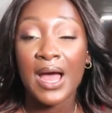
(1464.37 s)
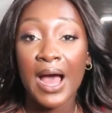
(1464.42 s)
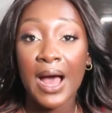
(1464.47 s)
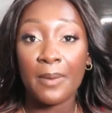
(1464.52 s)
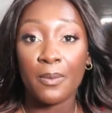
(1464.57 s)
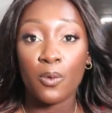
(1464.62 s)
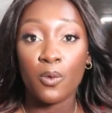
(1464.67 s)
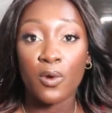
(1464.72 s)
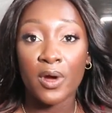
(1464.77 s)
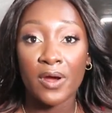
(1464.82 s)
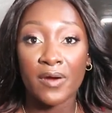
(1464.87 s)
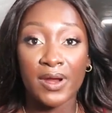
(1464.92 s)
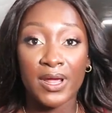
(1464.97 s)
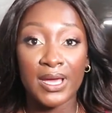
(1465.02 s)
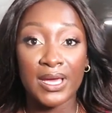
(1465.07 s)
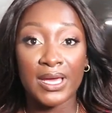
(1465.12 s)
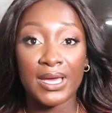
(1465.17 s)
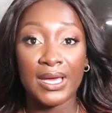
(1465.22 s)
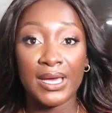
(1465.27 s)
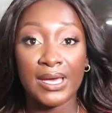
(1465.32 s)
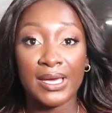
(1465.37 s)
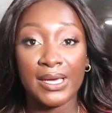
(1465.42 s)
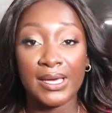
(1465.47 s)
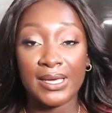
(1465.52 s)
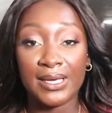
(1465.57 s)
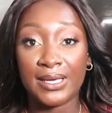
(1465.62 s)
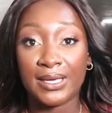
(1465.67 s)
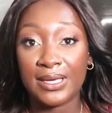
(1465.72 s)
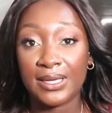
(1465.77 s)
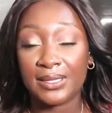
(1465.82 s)
I'm wearing
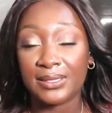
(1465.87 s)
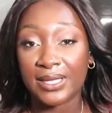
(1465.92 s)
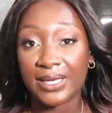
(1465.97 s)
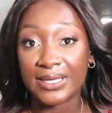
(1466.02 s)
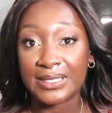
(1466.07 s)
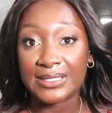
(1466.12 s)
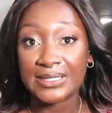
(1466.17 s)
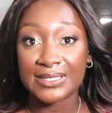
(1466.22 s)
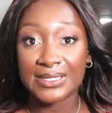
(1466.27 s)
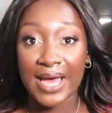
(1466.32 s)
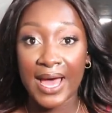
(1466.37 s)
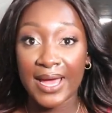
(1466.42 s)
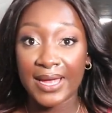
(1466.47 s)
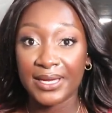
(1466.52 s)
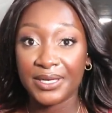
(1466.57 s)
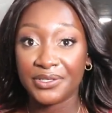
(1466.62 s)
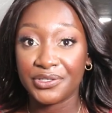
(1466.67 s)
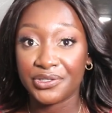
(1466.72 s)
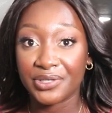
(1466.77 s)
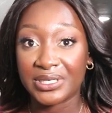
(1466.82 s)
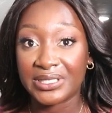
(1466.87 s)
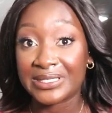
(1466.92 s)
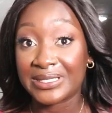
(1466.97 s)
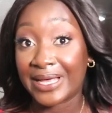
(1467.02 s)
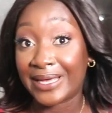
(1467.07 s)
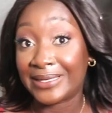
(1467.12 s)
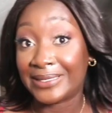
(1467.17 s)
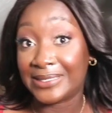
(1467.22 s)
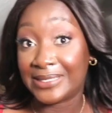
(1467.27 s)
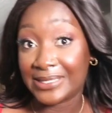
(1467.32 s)
a like satin dress
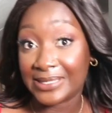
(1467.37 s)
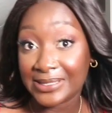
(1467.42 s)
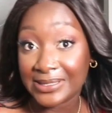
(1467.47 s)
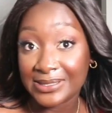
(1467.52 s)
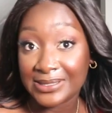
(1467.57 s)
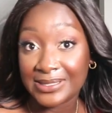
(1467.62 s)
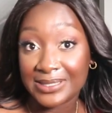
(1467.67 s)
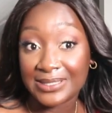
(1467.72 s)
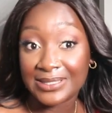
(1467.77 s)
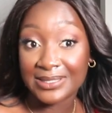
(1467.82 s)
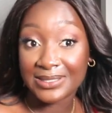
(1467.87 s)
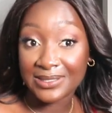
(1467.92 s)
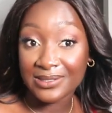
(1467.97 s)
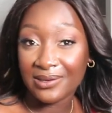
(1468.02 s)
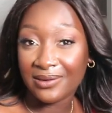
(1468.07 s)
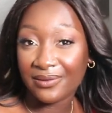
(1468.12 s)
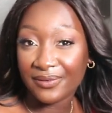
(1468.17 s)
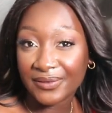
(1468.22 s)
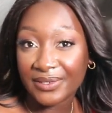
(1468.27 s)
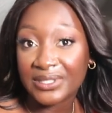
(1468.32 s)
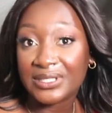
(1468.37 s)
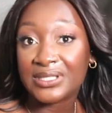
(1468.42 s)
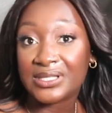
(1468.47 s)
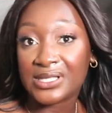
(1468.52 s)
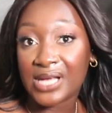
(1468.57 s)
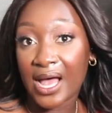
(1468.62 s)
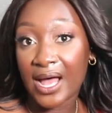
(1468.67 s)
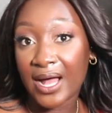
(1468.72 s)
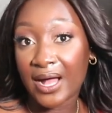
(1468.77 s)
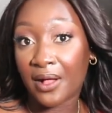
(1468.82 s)
like this this you know this
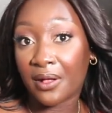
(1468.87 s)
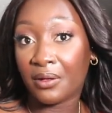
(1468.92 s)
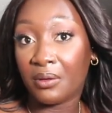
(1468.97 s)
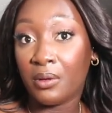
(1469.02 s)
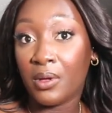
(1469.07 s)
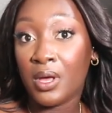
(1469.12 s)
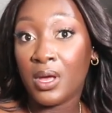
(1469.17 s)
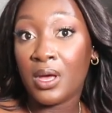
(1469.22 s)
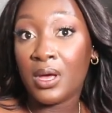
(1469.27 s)
style